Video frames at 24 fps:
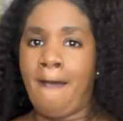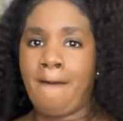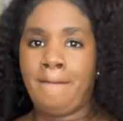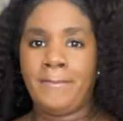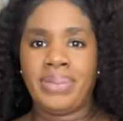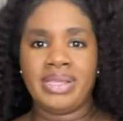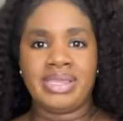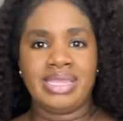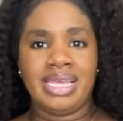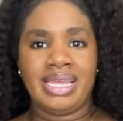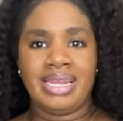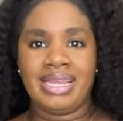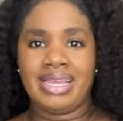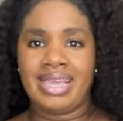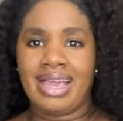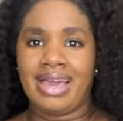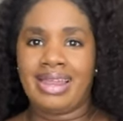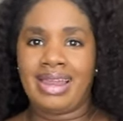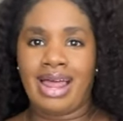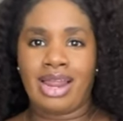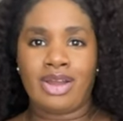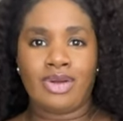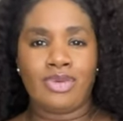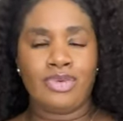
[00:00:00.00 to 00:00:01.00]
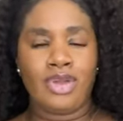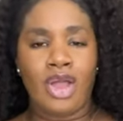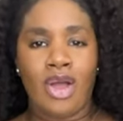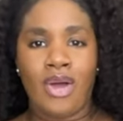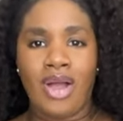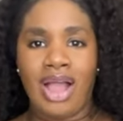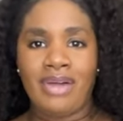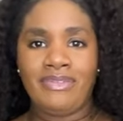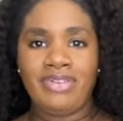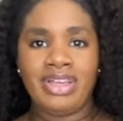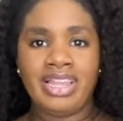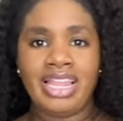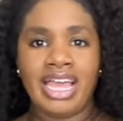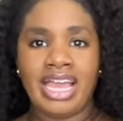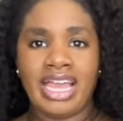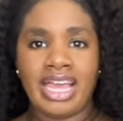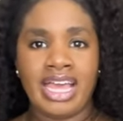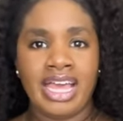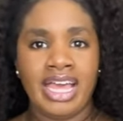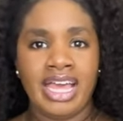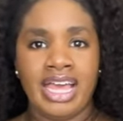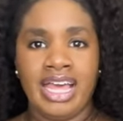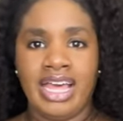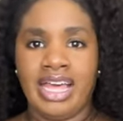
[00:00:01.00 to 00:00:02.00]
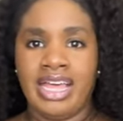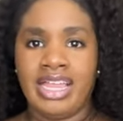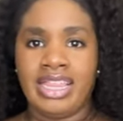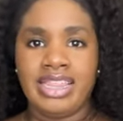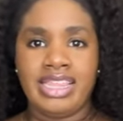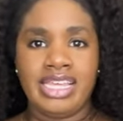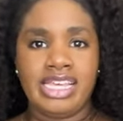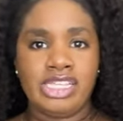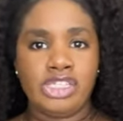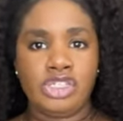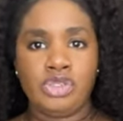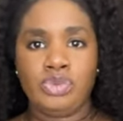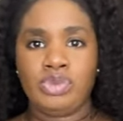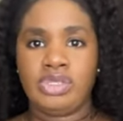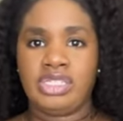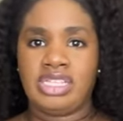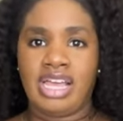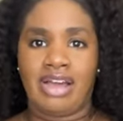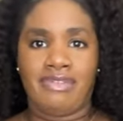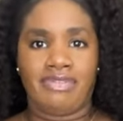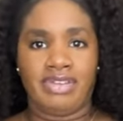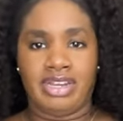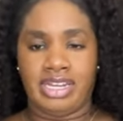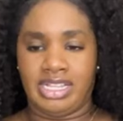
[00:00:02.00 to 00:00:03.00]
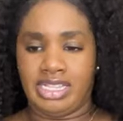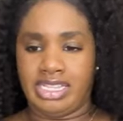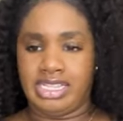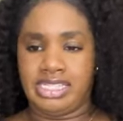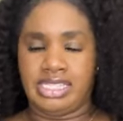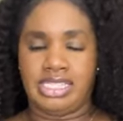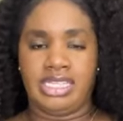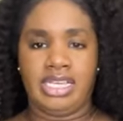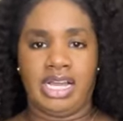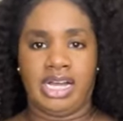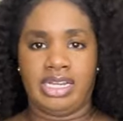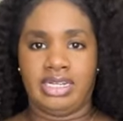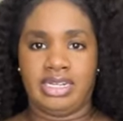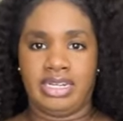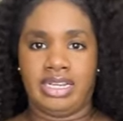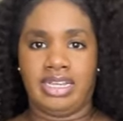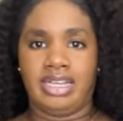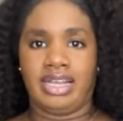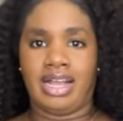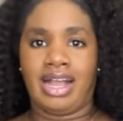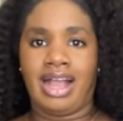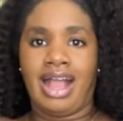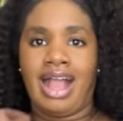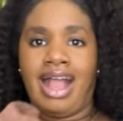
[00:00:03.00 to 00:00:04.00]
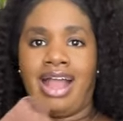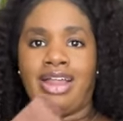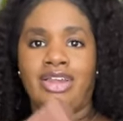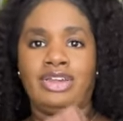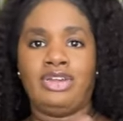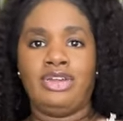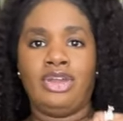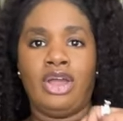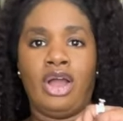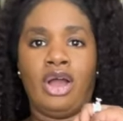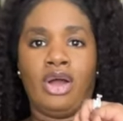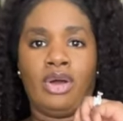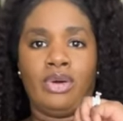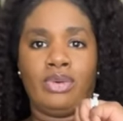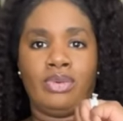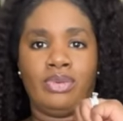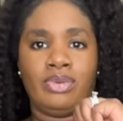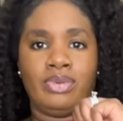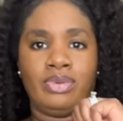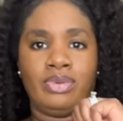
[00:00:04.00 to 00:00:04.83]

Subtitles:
But then again, I don't know. I feel like this you would definitely see under here. I know.